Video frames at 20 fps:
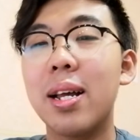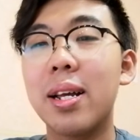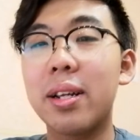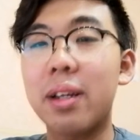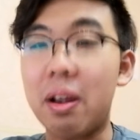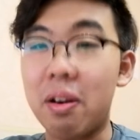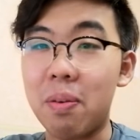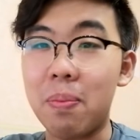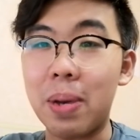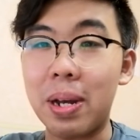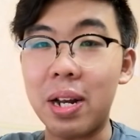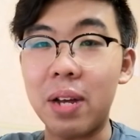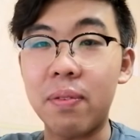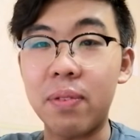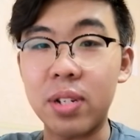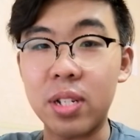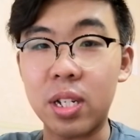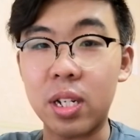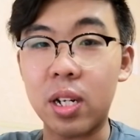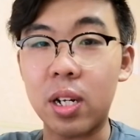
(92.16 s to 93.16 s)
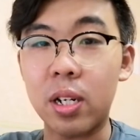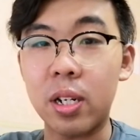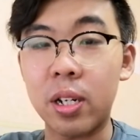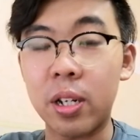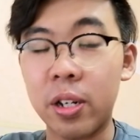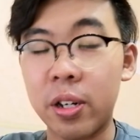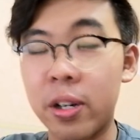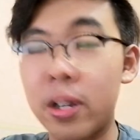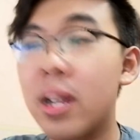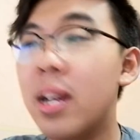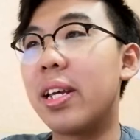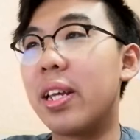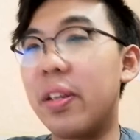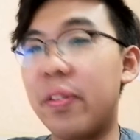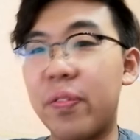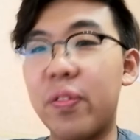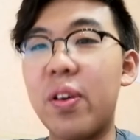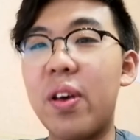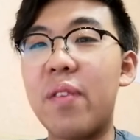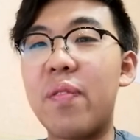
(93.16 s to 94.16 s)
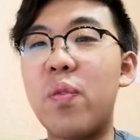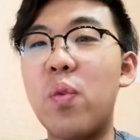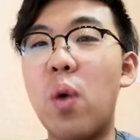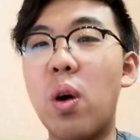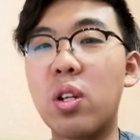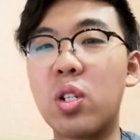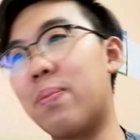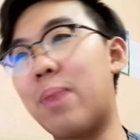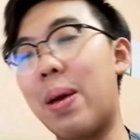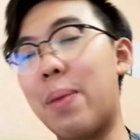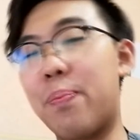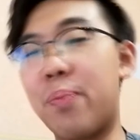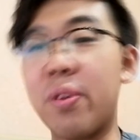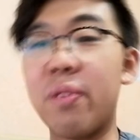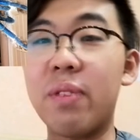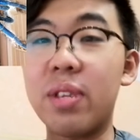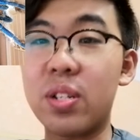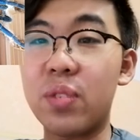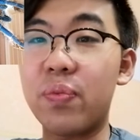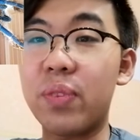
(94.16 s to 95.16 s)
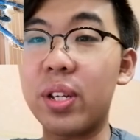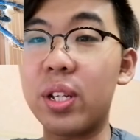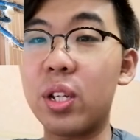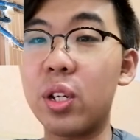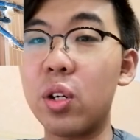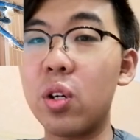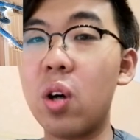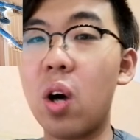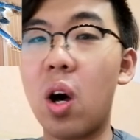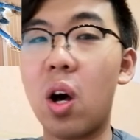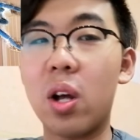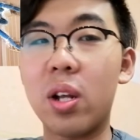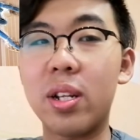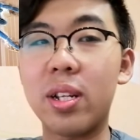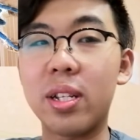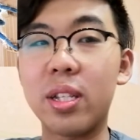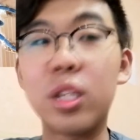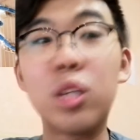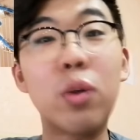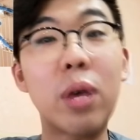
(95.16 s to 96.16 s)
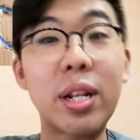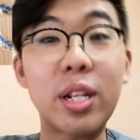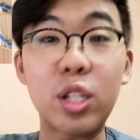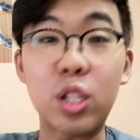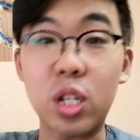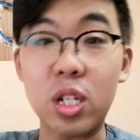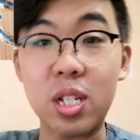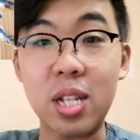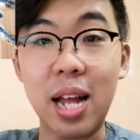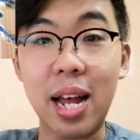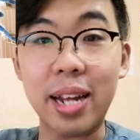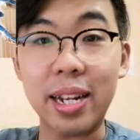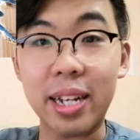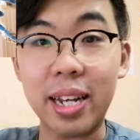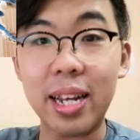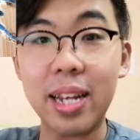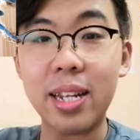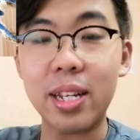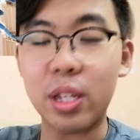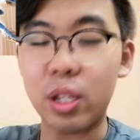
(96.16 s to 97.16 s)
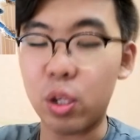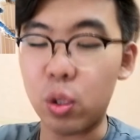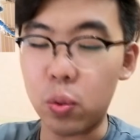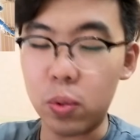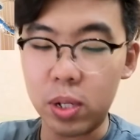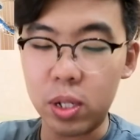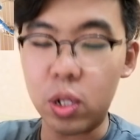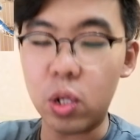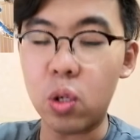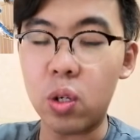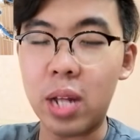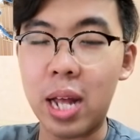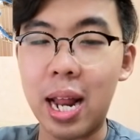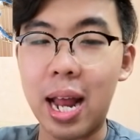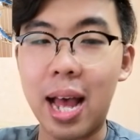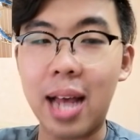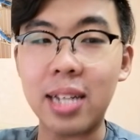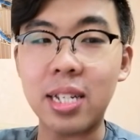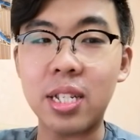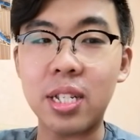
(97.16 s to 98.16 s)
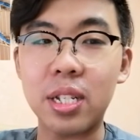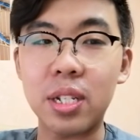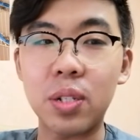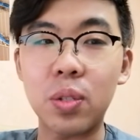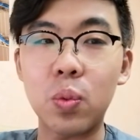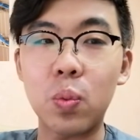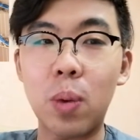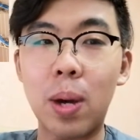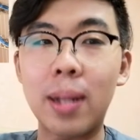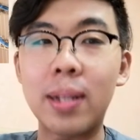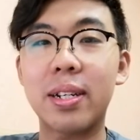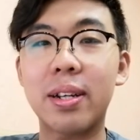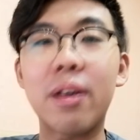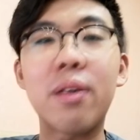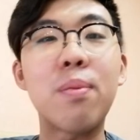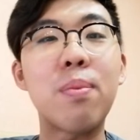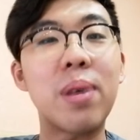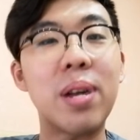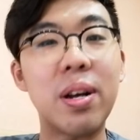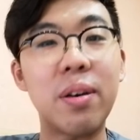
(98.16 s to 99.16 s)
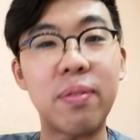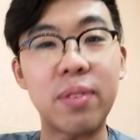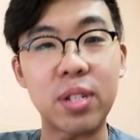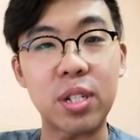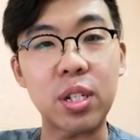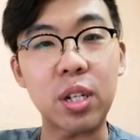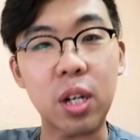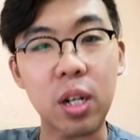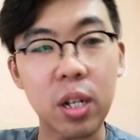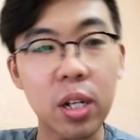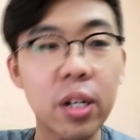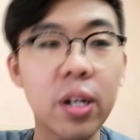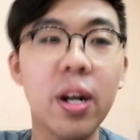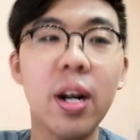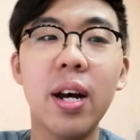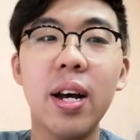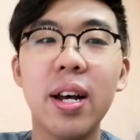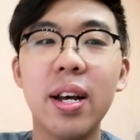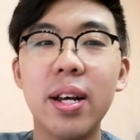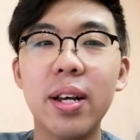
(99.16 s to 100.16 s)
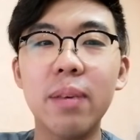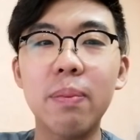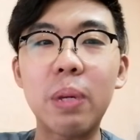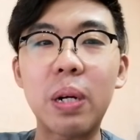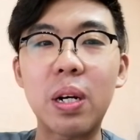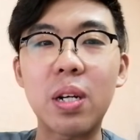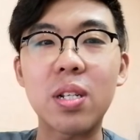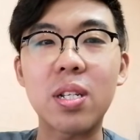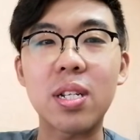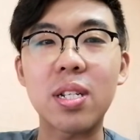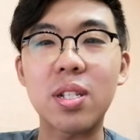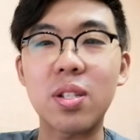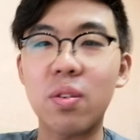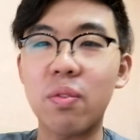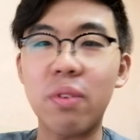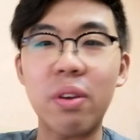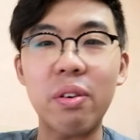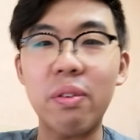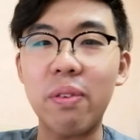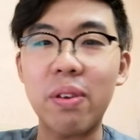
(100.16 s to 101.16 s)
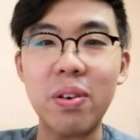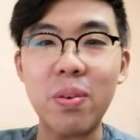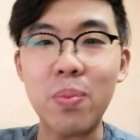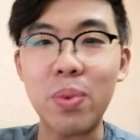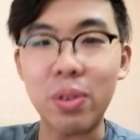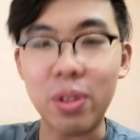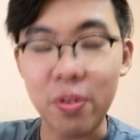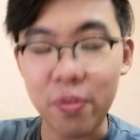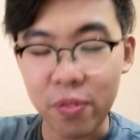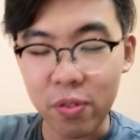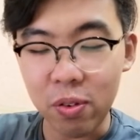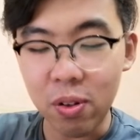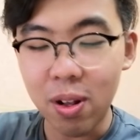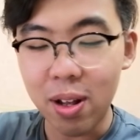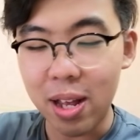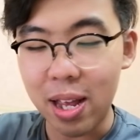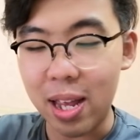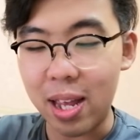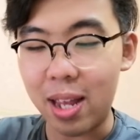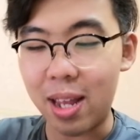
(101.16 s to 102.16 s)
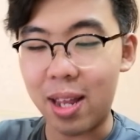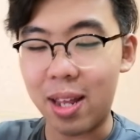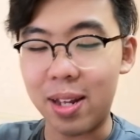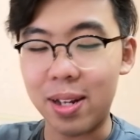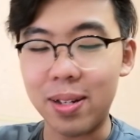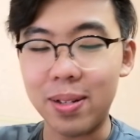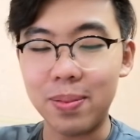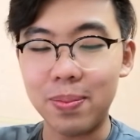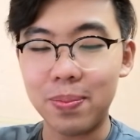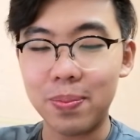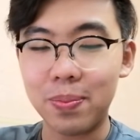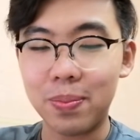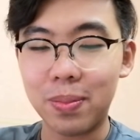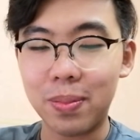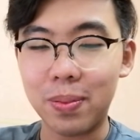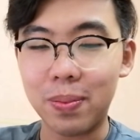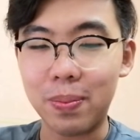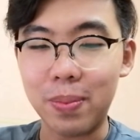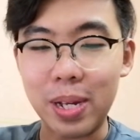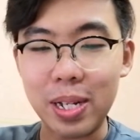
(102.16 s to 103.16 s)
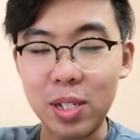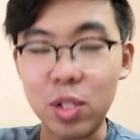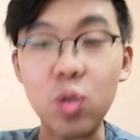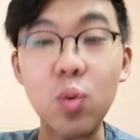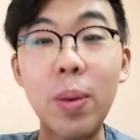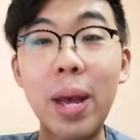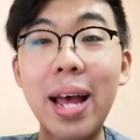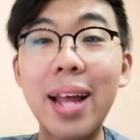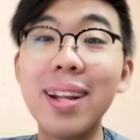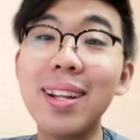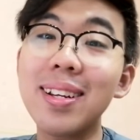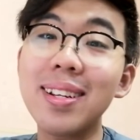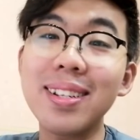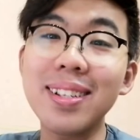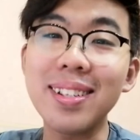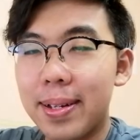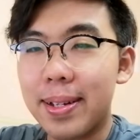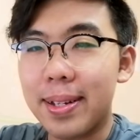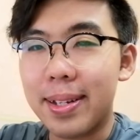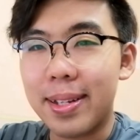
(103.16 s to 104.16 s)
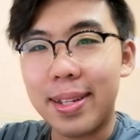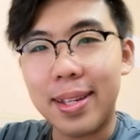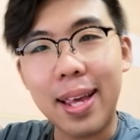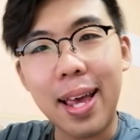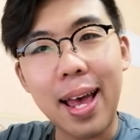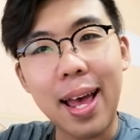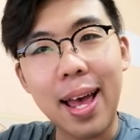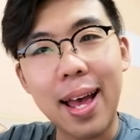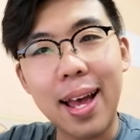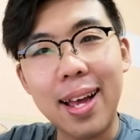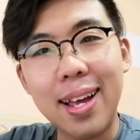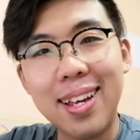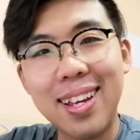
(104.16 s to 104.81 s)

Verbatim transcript: Caribena versicolor. If you have watched my previous video on the new additions that I get, you will know that I still want Caribena versicolor because it's very very beautiful and but too bad. Yeah.